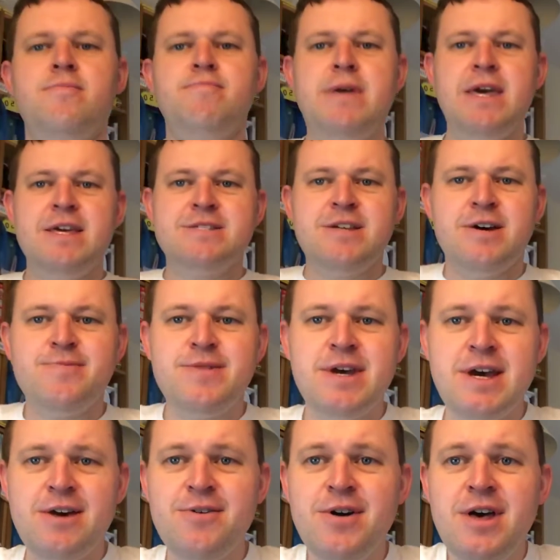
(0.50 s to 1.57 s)
PE time
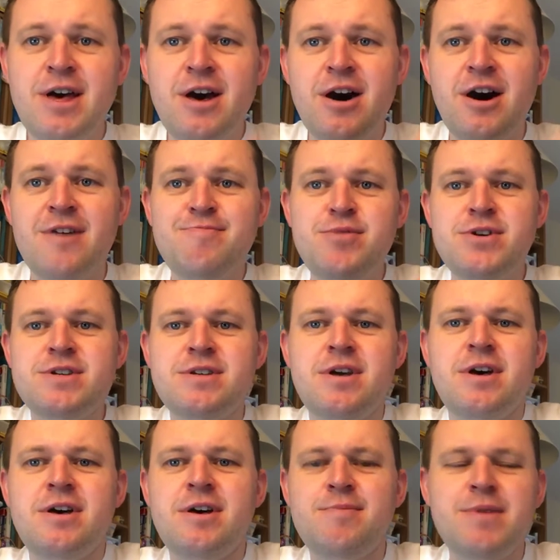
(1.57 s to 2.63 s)
now. I've put
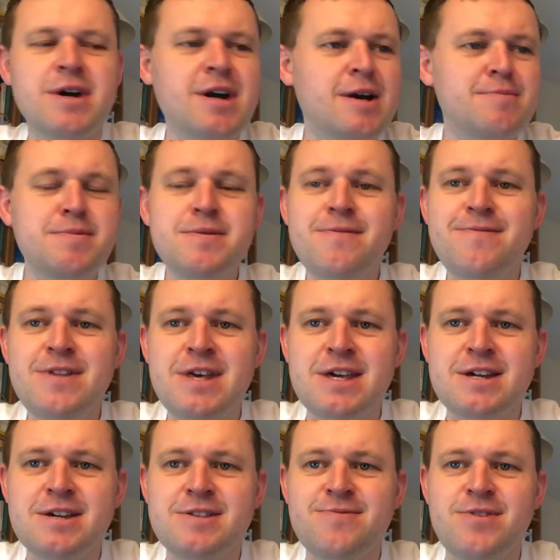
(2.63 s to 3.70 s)
a couple of
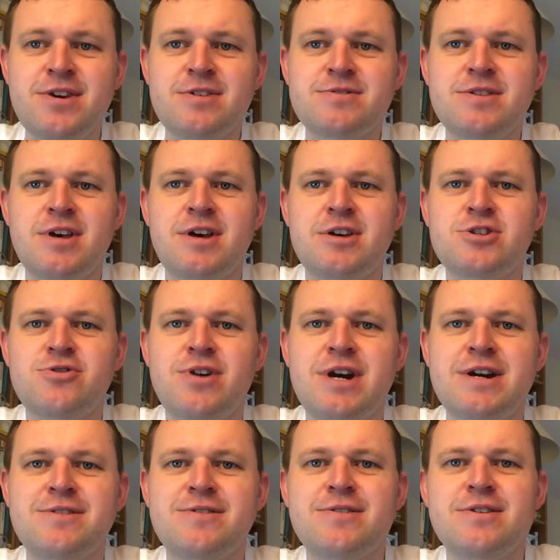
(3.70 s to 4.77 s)
links for you to
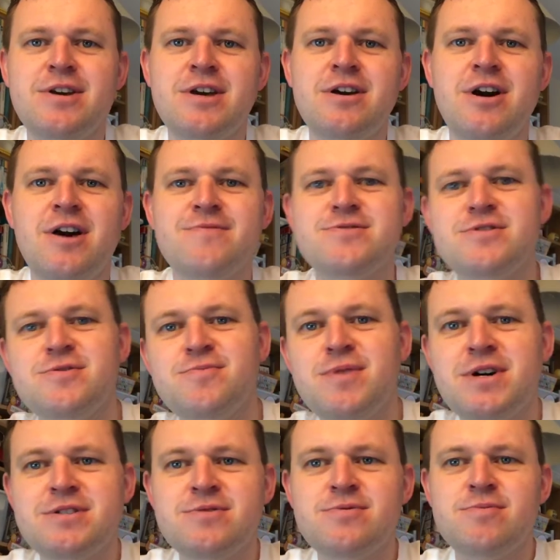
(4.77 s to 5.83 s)
try out. I would do
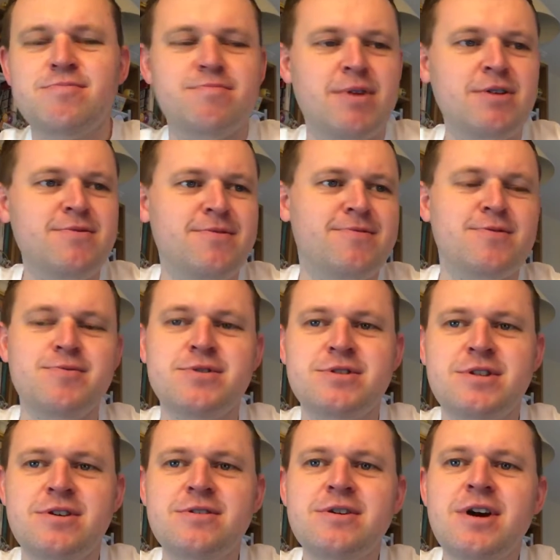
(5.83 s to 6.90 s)
one or both if you
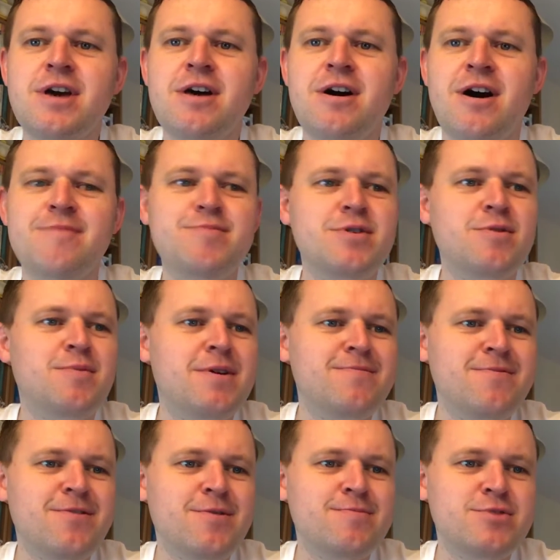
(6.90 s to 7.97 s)
want to. I've put
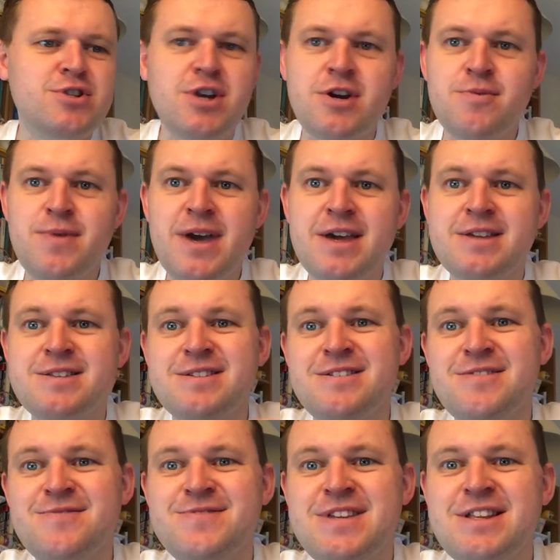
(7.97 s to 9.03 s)
one from Joe Wicks, and
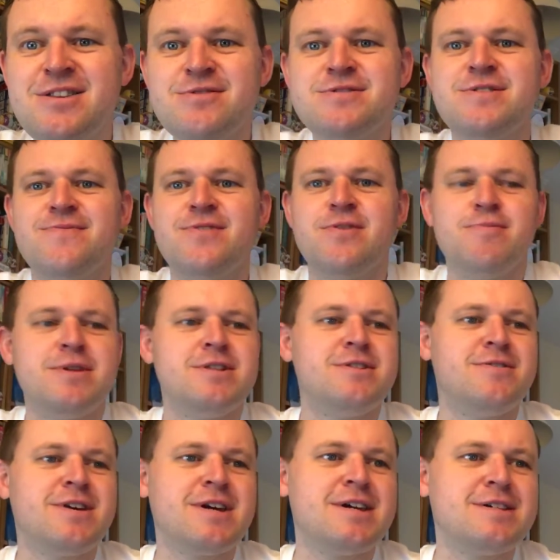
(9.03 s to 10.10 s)
I've seen lots of you have been
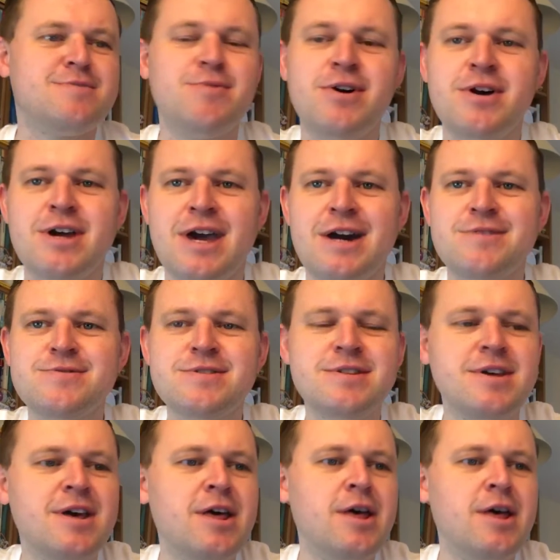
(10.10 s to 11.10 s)
doing his workouts.